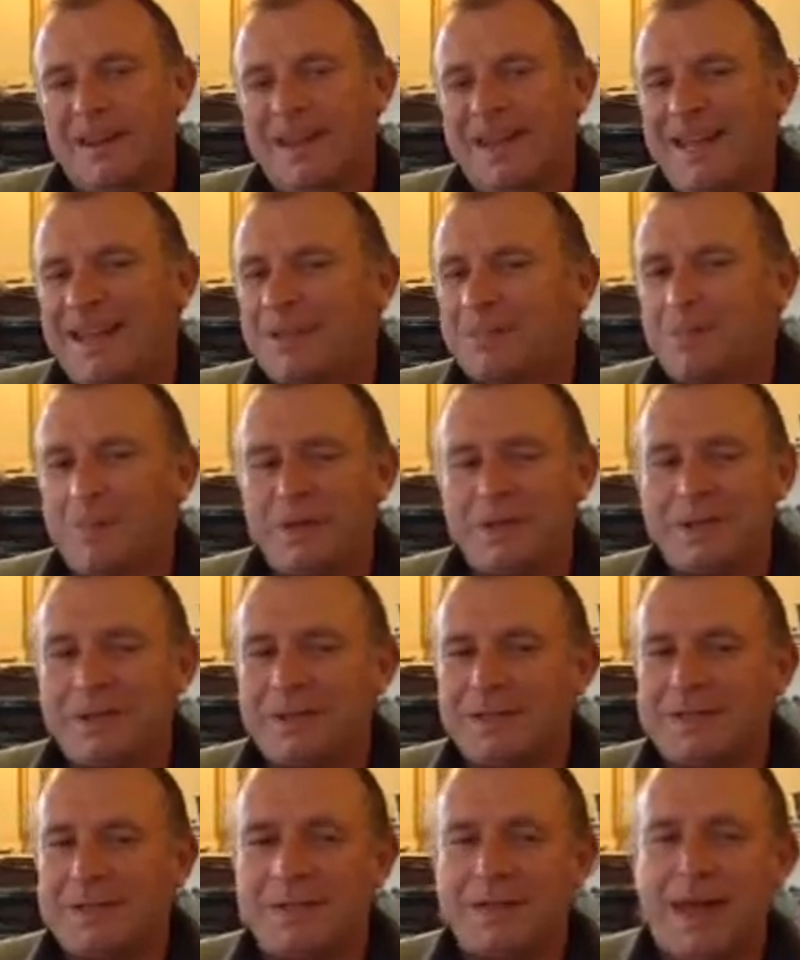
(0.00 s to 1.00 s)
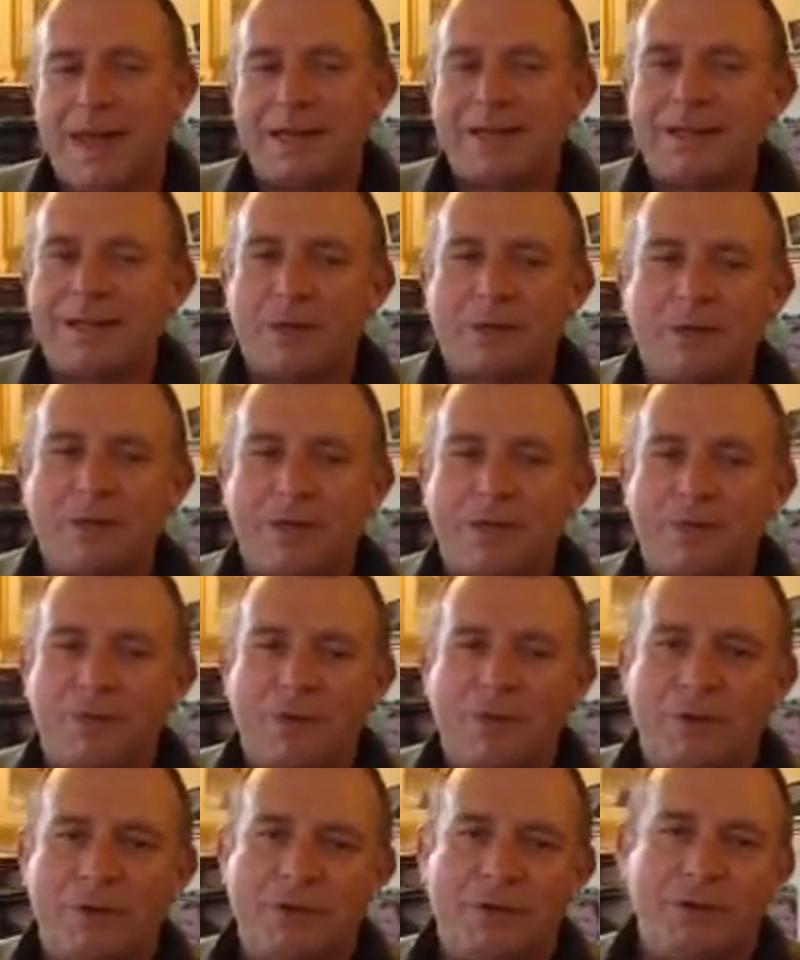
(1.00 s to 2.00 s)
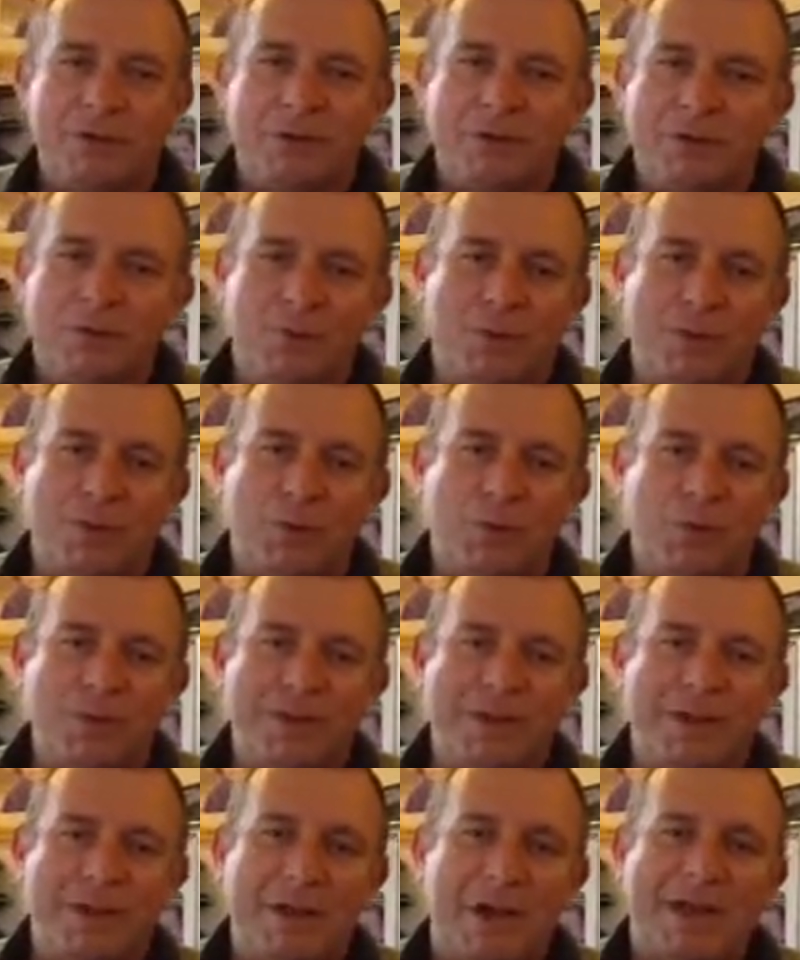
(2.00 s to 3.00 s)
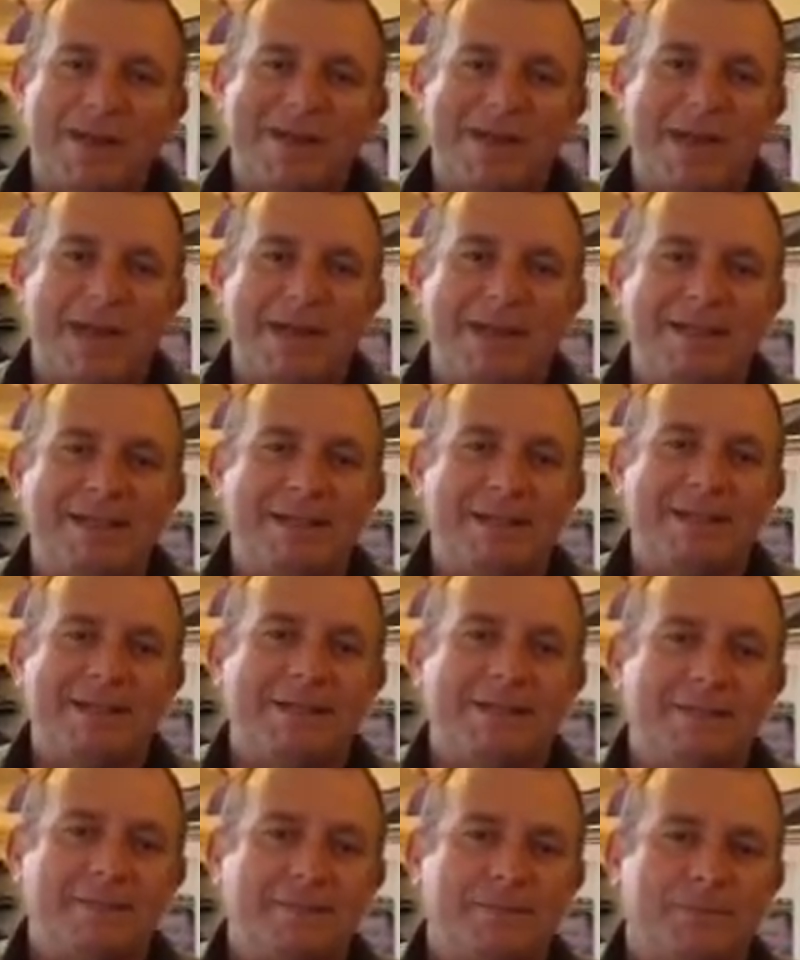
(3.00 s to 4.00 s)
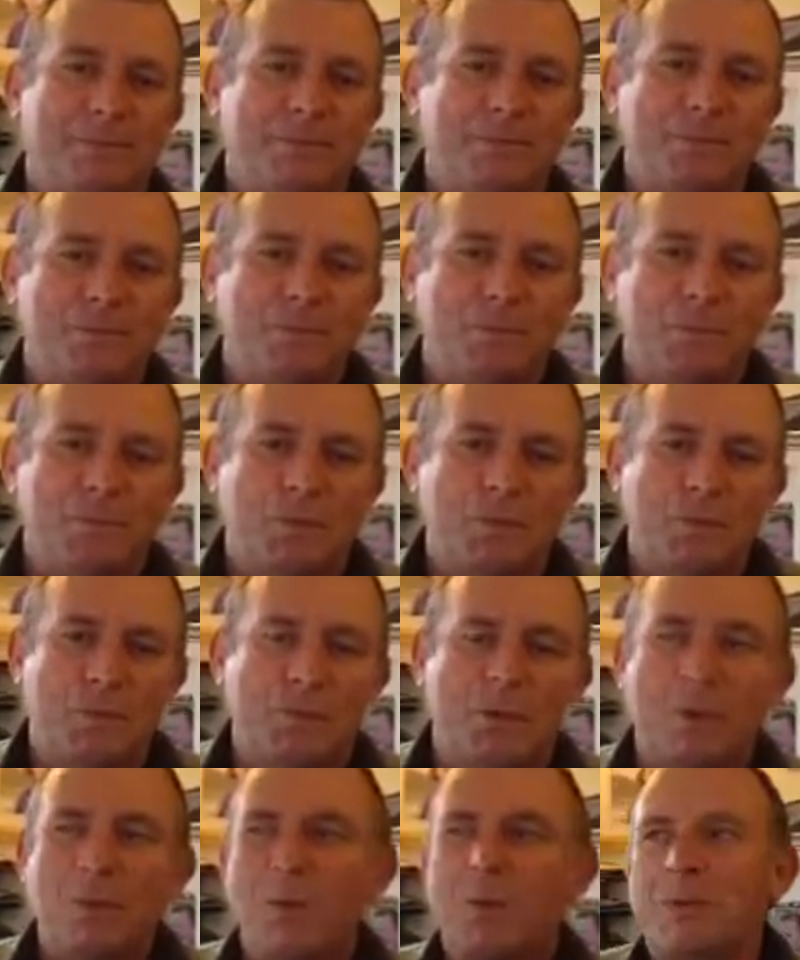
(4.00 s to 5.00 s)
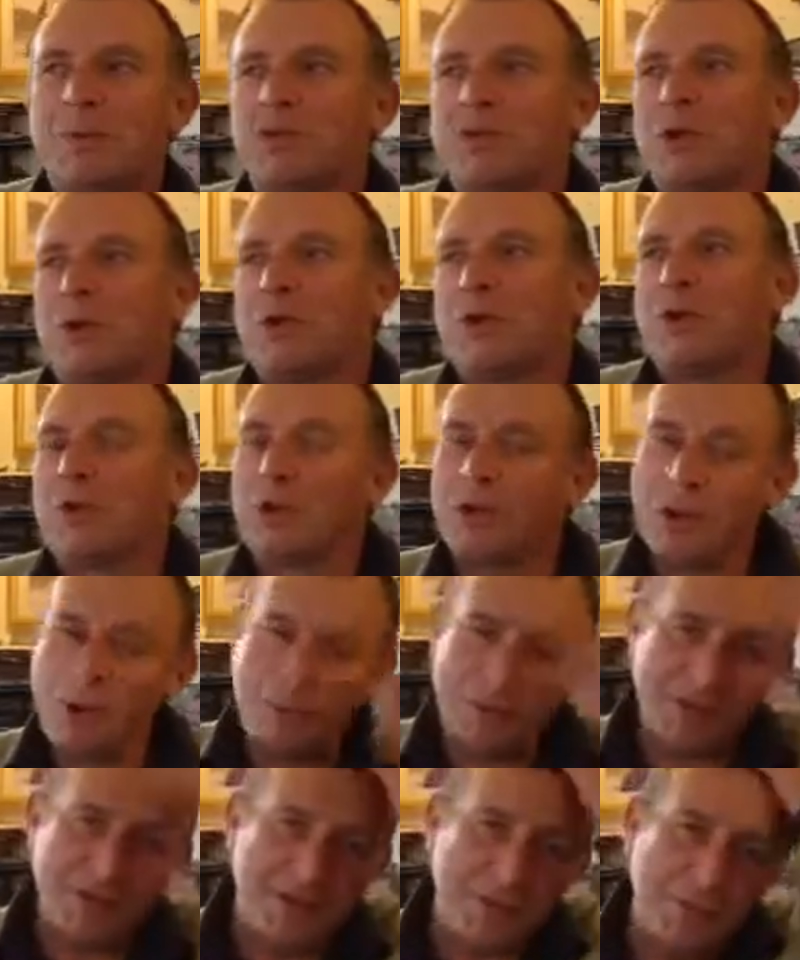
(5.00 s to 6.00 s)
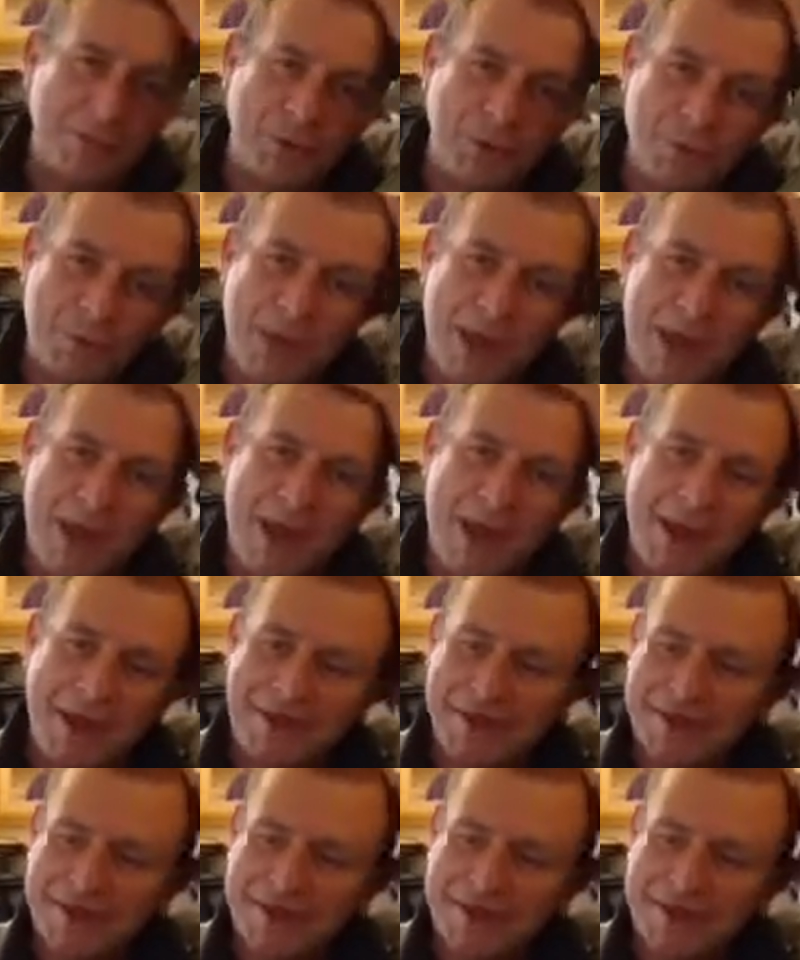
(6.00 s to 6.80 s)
Is business today so different to what it was in the 1980s? When we were so younger, with so much more hair.